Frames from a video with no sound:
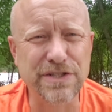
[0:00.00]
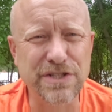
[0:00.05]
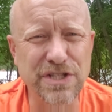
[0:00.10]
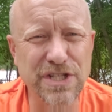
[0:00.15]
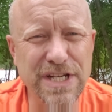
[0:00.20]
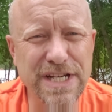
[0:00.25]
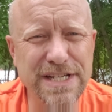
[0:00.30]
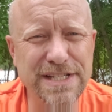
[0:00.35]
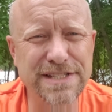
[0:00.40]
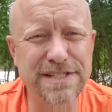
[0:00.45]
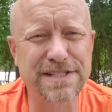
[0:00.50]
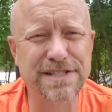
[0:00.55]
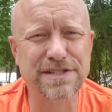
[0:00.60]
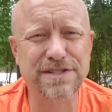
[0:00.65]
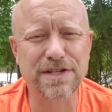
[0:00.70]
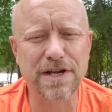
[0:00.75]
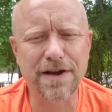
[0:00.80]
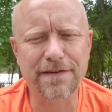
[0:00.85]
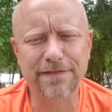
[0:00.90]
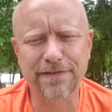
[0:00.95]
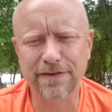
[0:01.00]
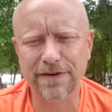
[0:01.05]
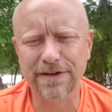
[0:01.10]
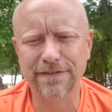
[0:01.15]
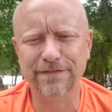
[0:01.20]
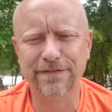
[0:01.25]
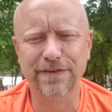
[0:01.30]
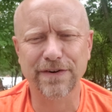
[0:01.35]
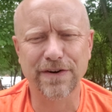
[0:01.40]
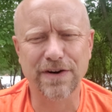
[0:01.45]
Jesus
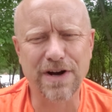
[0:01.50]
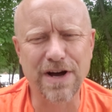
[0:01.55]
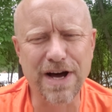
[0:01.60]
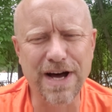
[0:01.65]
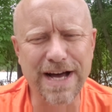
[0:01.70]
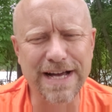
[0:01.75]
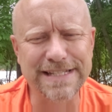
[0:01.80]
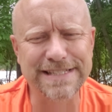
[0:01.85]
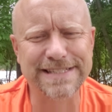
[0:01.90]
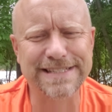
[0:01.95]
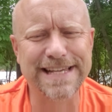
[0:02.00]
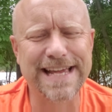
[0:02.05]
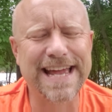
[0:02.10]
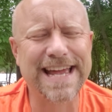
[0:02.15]
suffering for us.